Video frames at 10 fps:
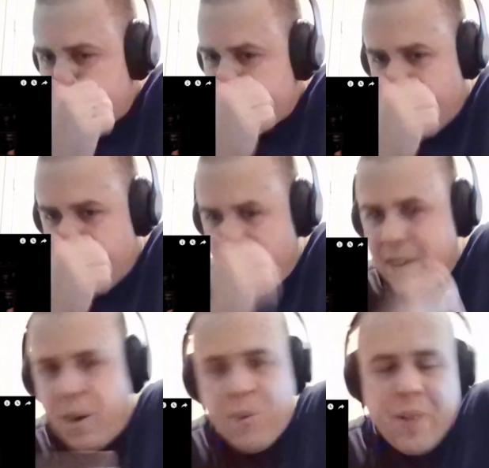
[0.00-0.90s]
I
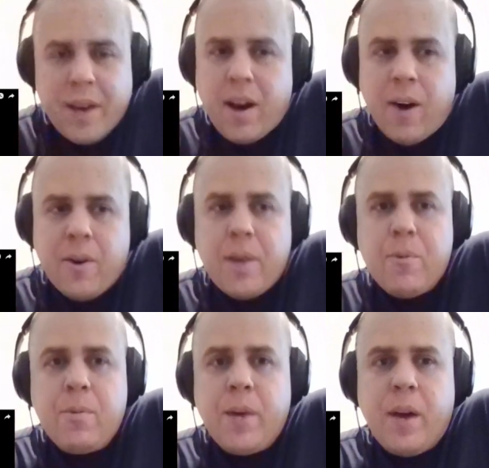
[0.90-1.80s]
don't think Ali would
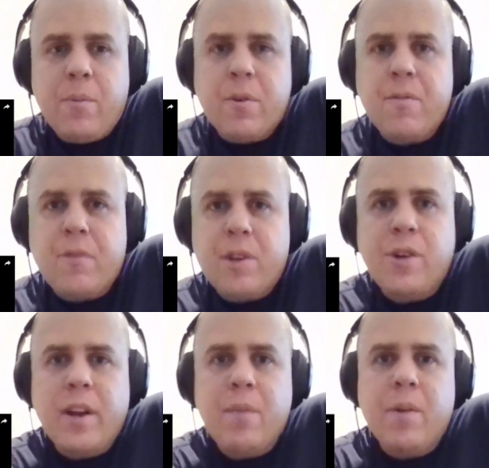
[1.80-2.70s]
be able to
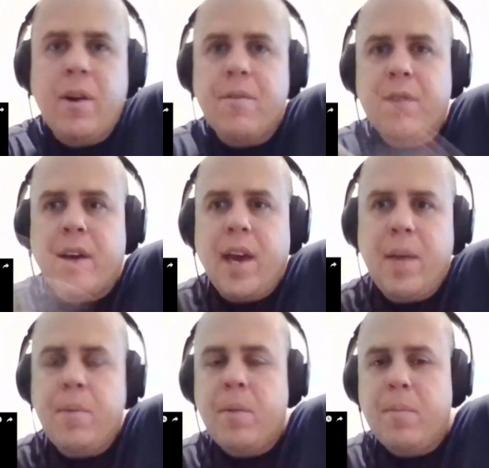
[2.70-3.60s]
frustrate him enough to
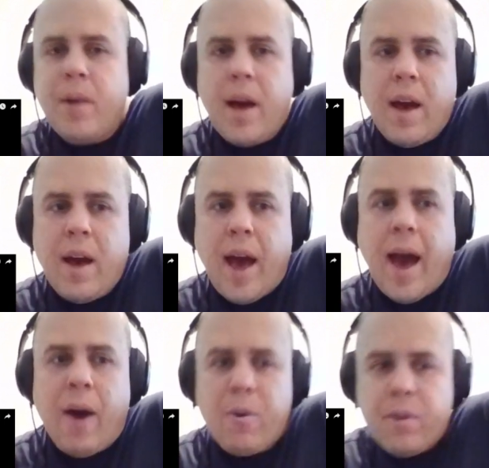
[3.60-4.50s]
keep him
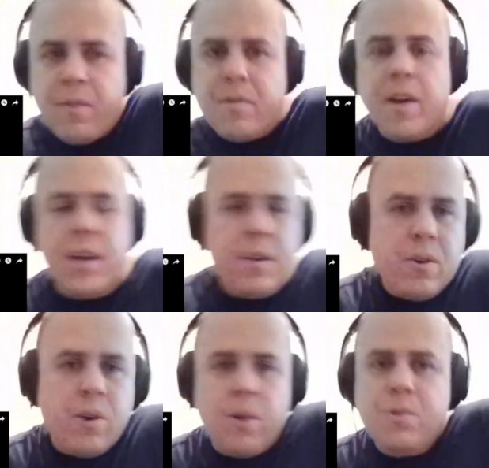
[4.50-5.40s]
out of getting
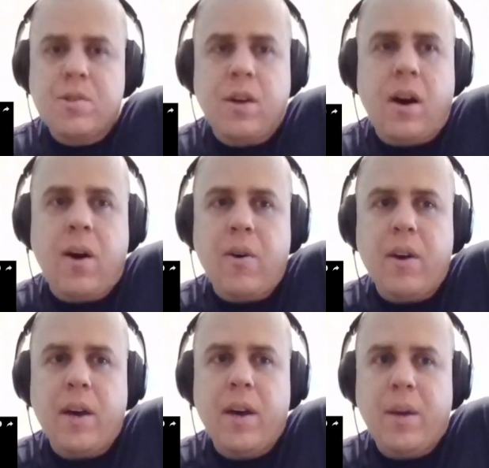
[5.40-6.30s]
close to
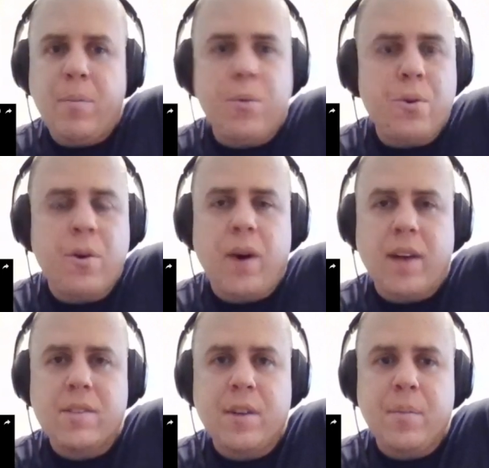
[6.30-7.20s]
Ali and
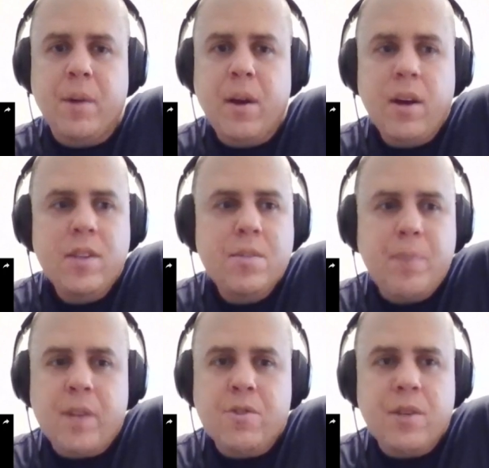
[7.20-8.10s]
brutalizing him.
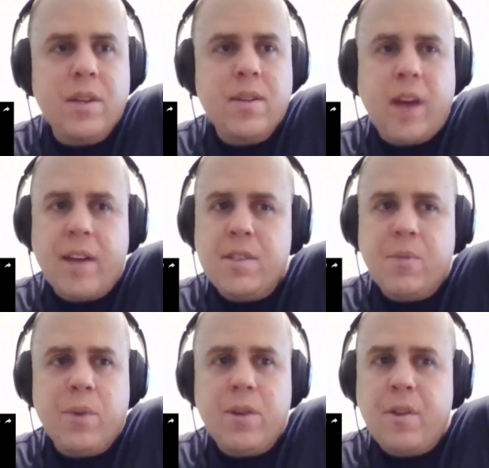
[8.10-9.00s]
Especially
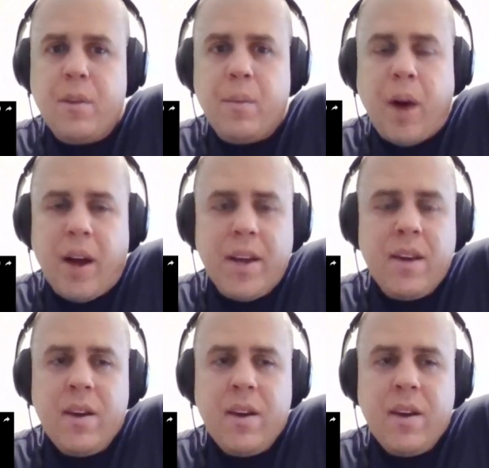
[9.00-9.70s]
Tyson went to the body